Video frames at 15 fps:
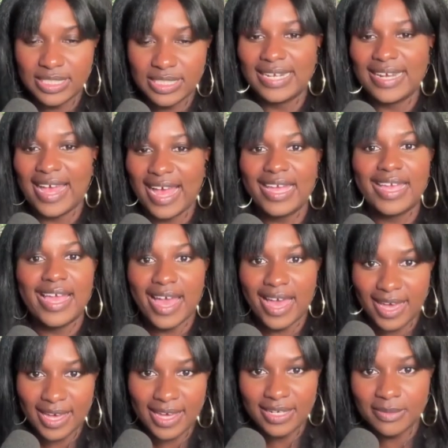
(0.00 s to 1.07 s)
that I
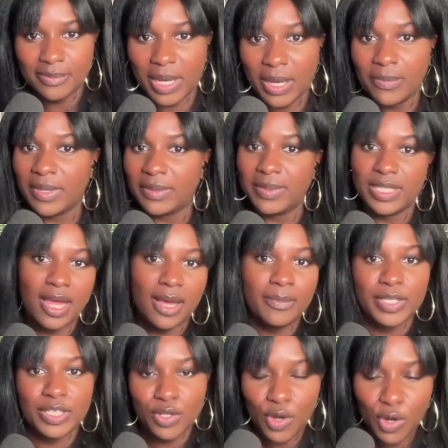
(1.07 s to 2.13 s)
had about maybe not
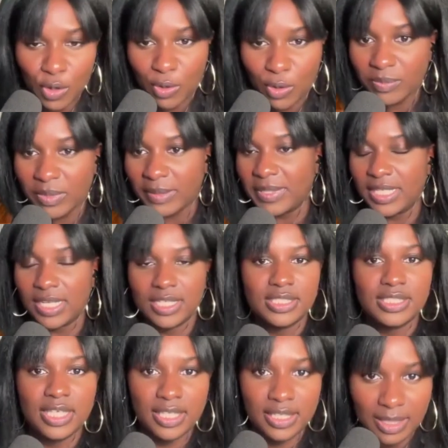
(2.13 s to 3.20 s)
being home, maybe not
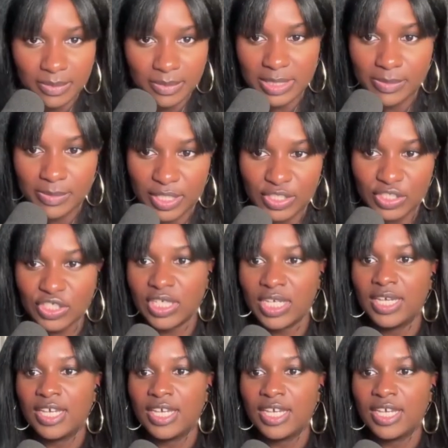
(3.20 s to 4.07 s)
seeing them as much.